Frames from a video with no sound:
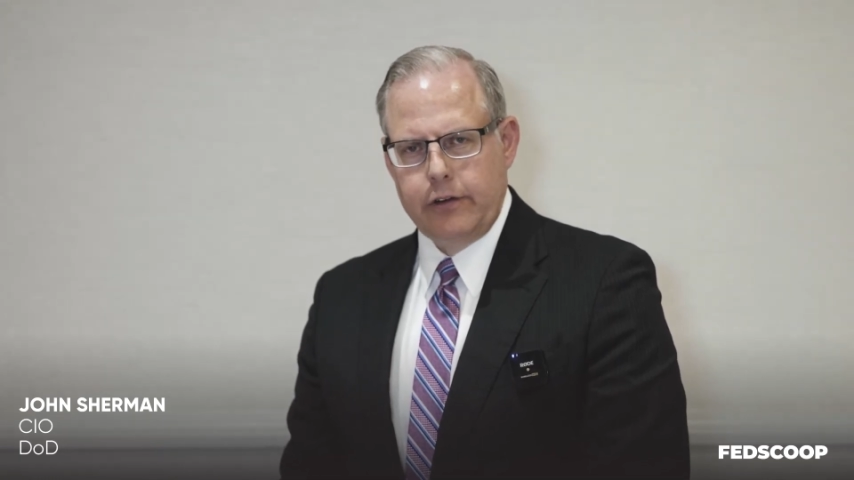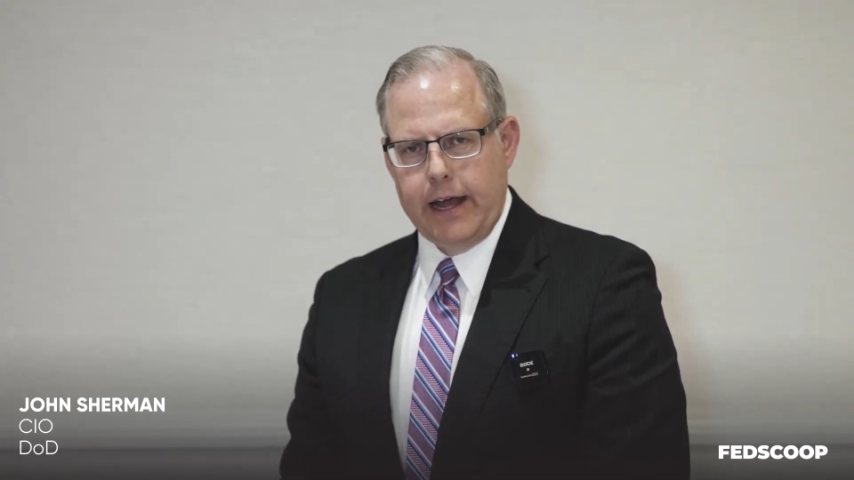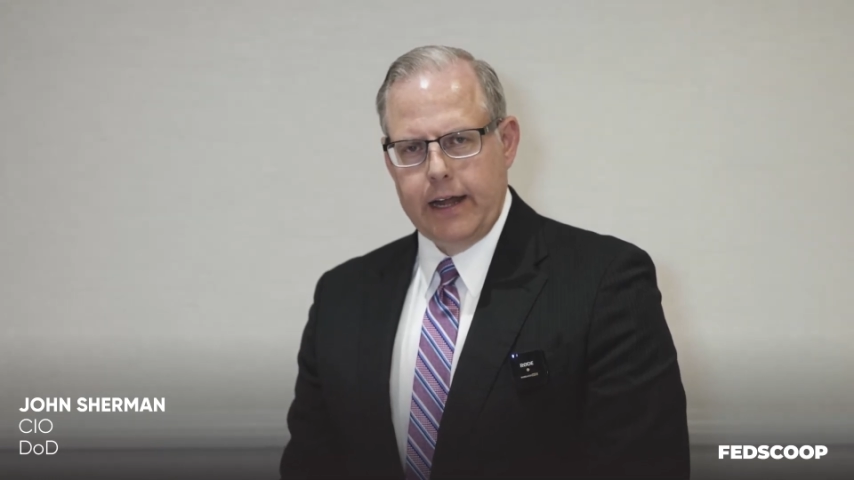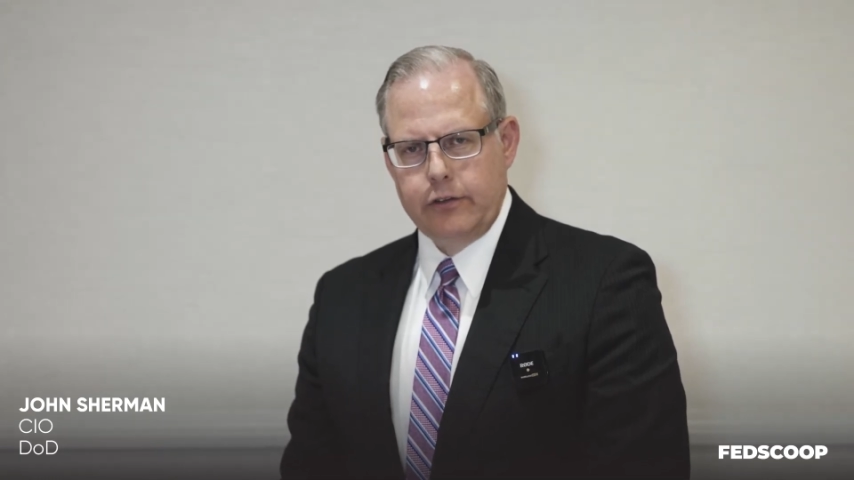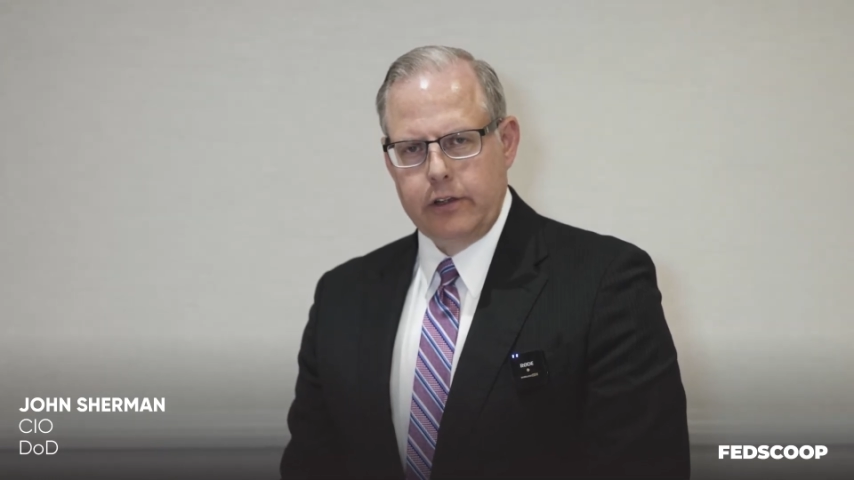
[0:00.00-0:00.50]

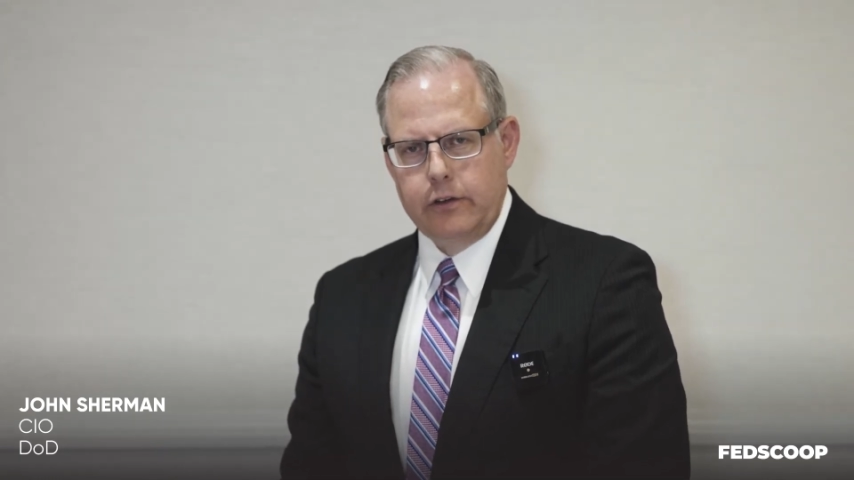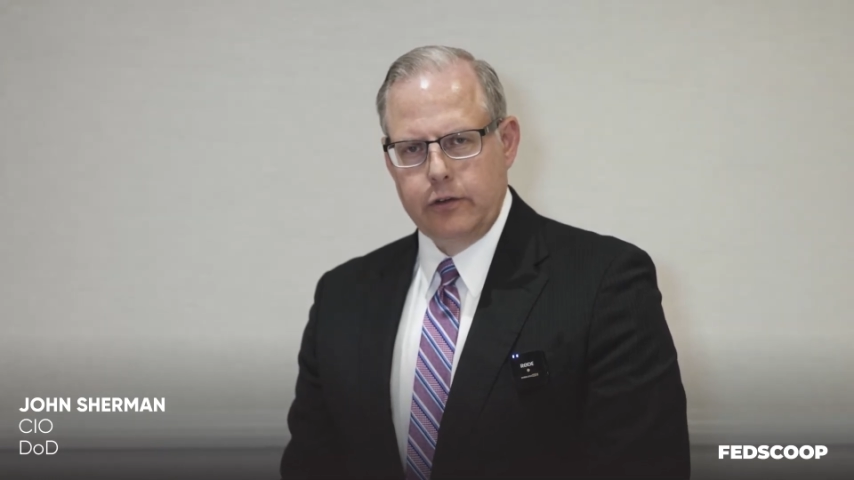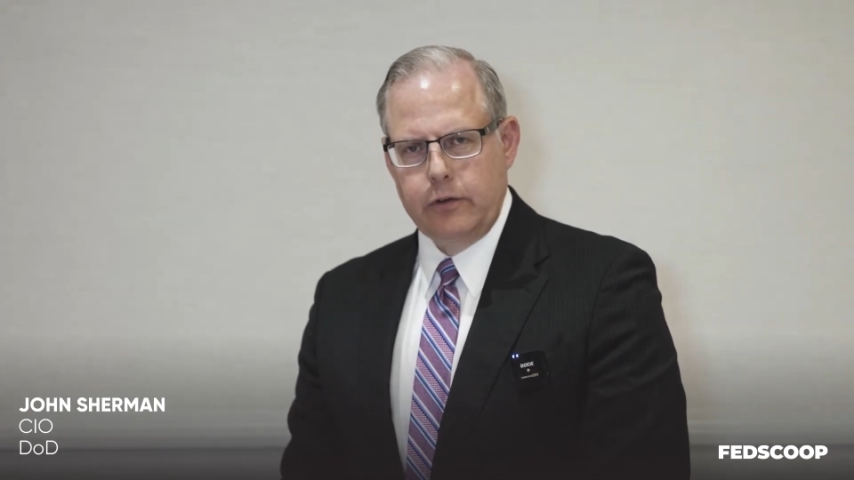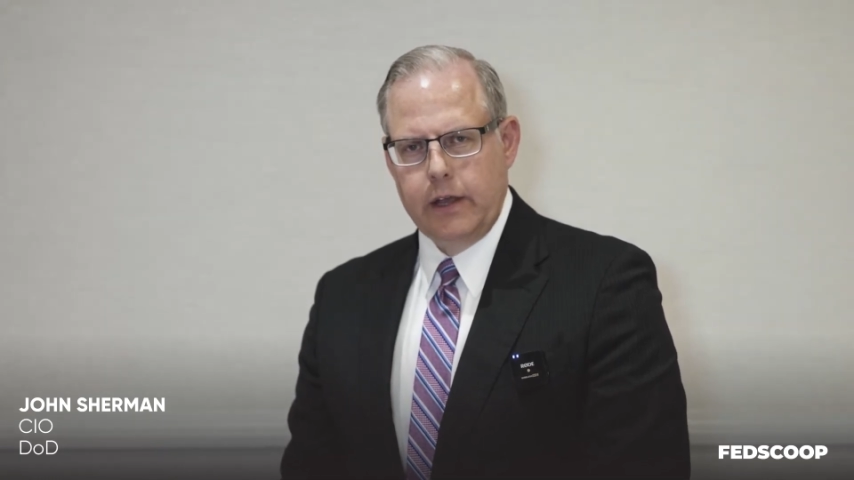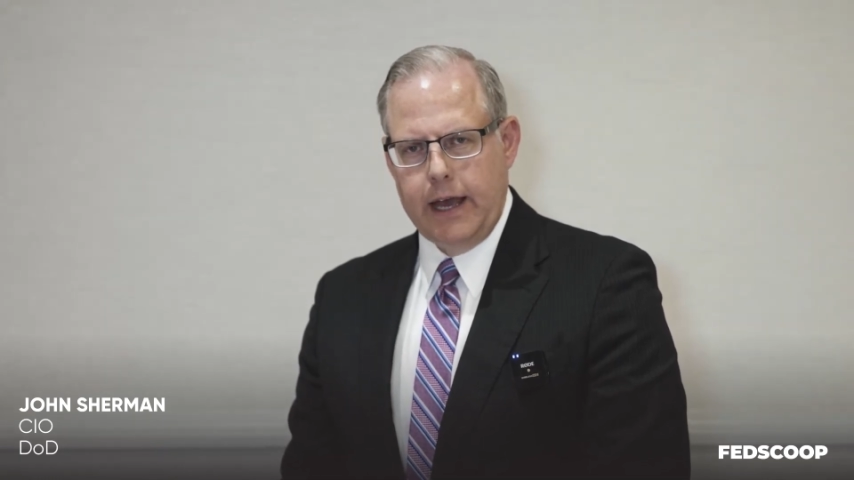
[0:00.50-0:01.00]

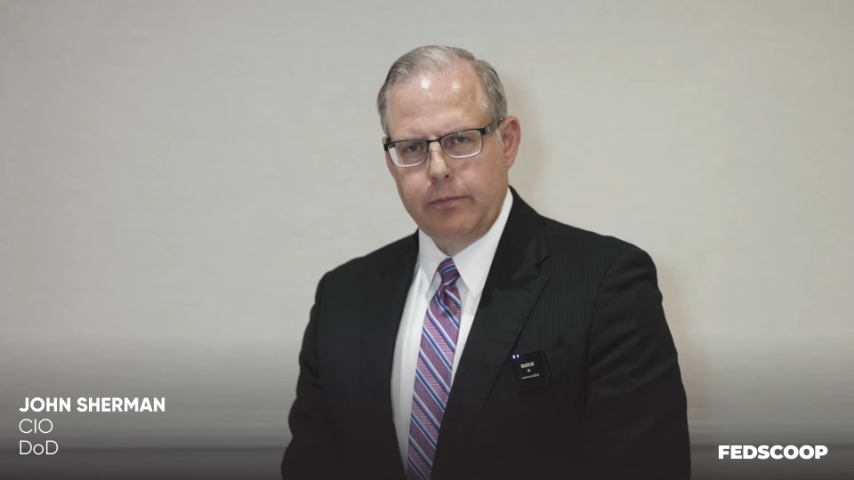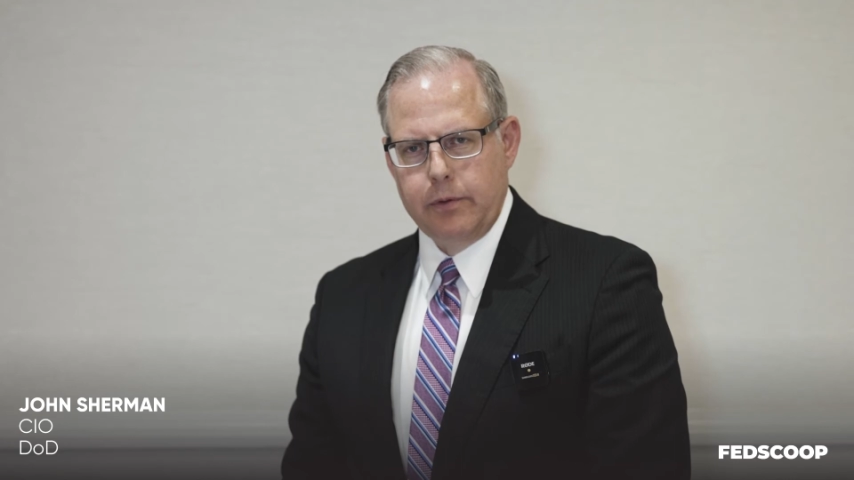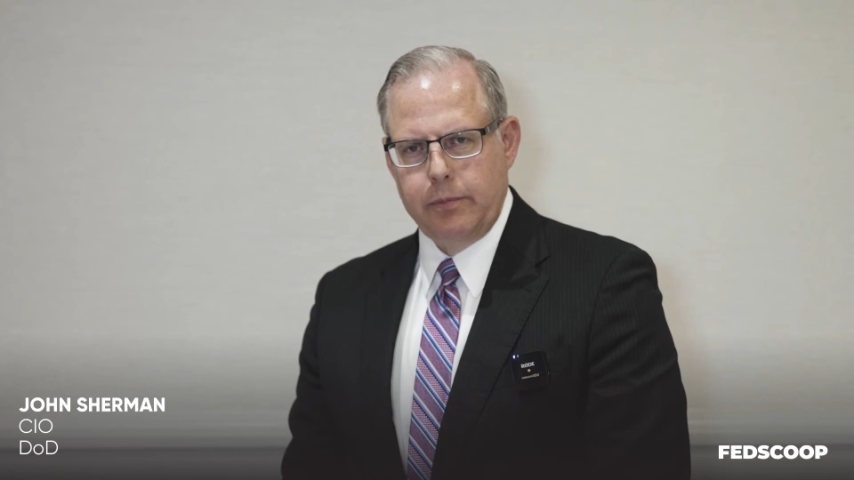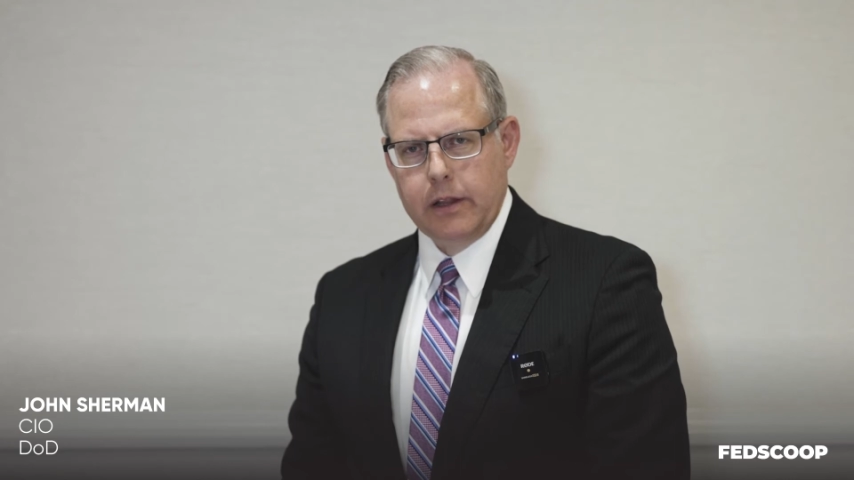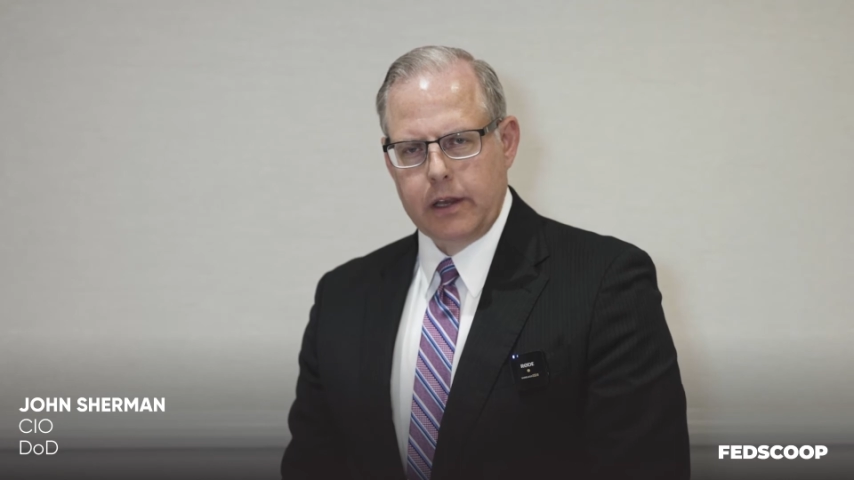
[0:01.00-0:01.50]
JADC2
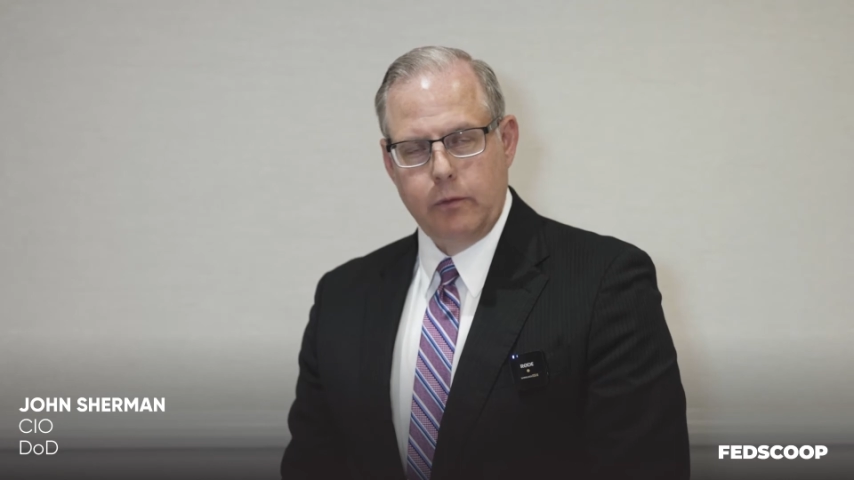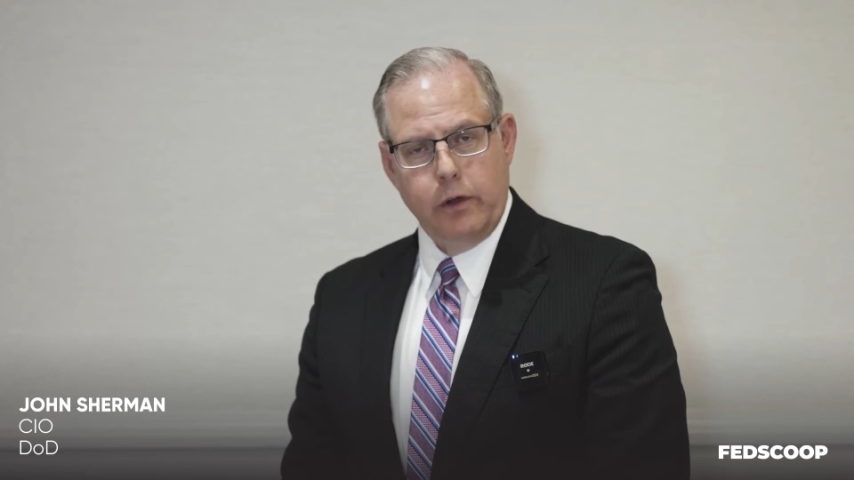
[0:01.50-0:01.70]
capability.